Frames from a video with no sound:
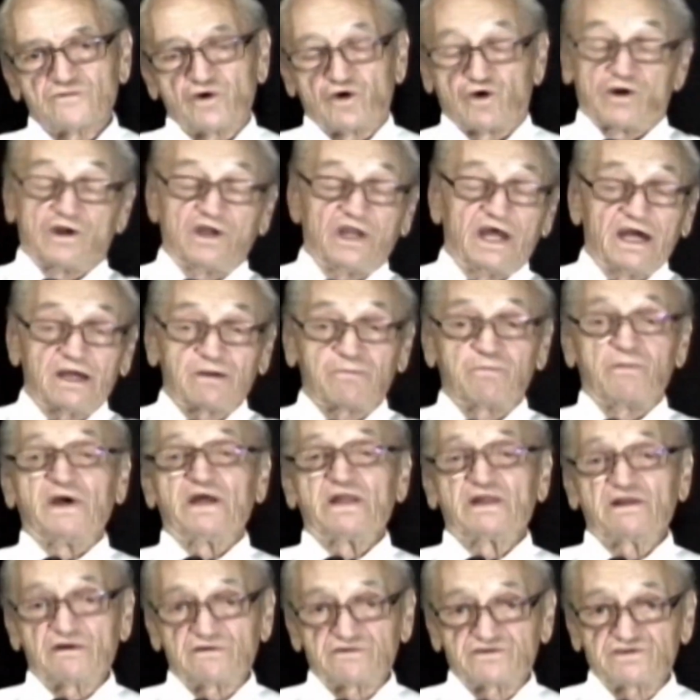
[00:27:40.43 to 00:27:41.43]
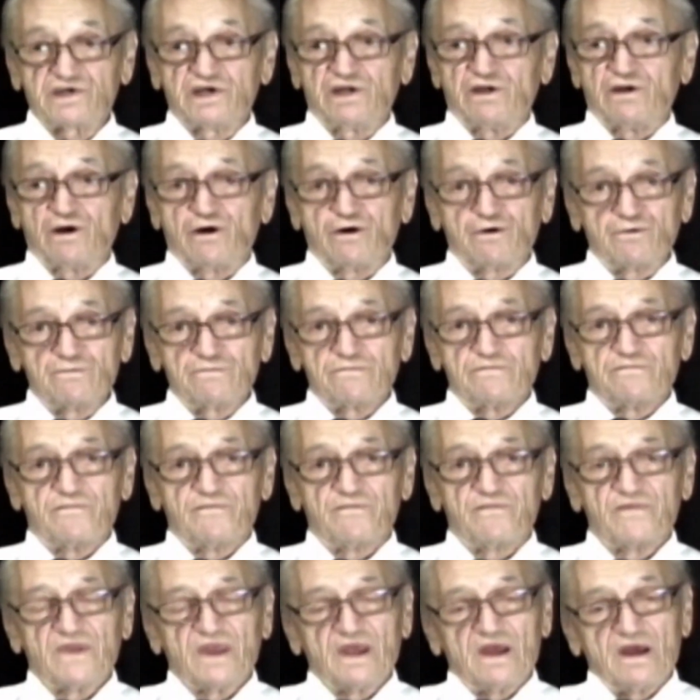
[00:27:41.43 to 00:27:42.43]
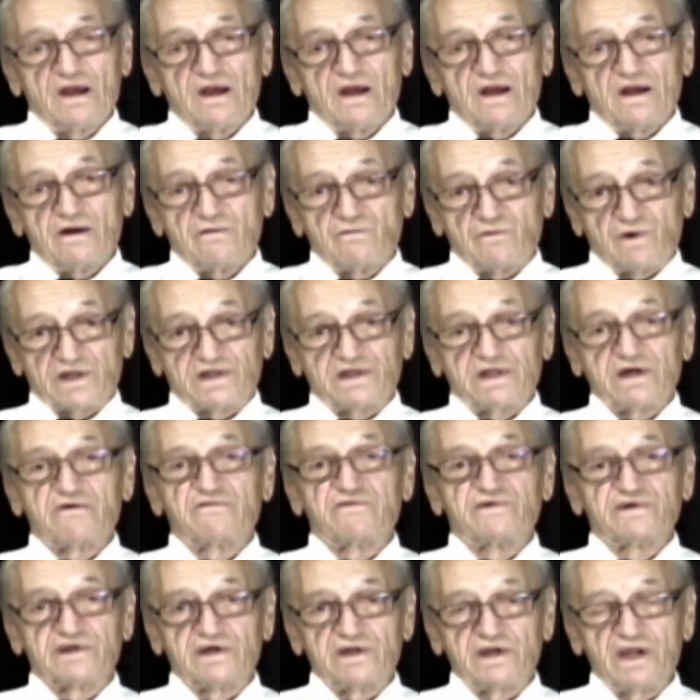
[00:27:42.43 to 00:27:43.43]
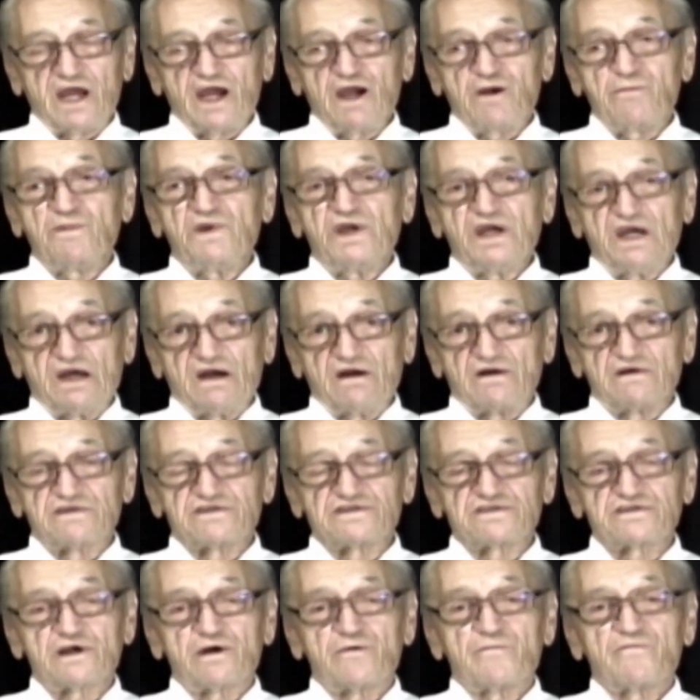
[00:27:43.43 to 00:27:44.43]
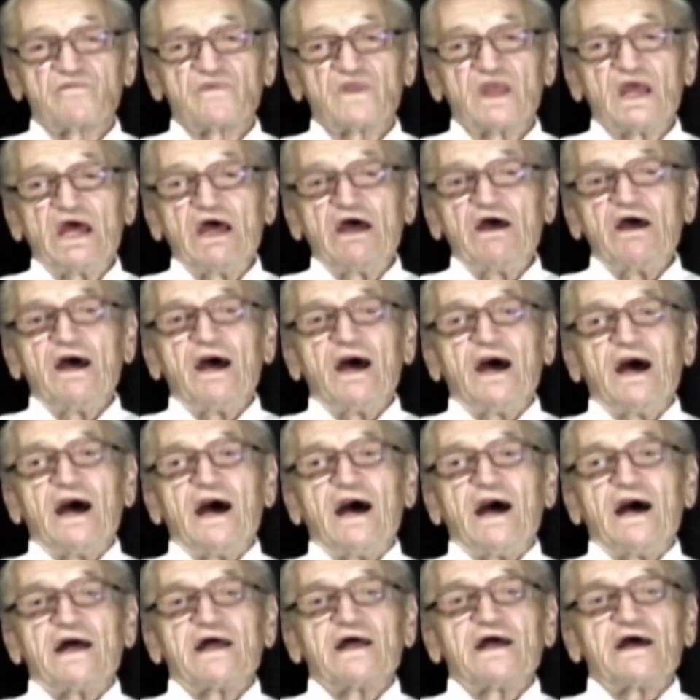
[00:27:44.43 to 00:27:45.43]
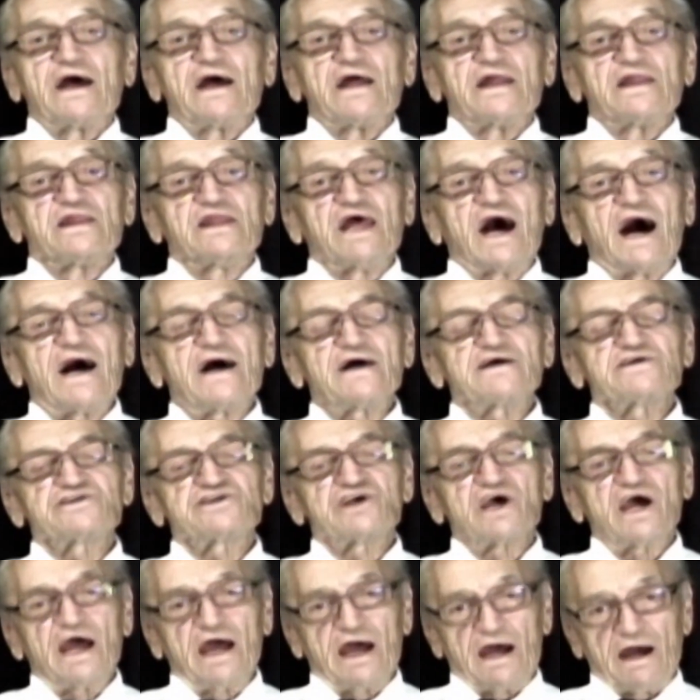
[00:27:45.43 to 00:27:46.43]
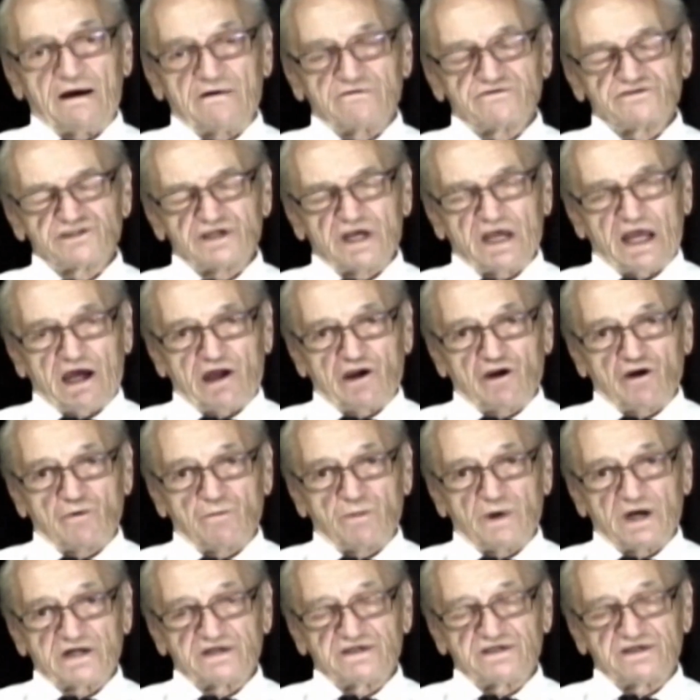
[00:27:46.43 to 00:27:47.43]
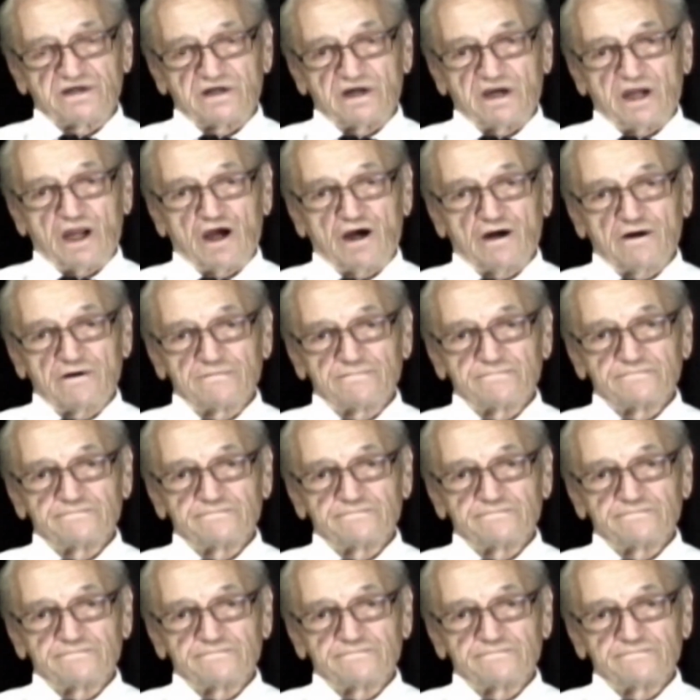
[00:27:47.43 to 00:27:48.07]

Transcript: or Lake Mendocino, whatever the name is, does have cyanobacteria.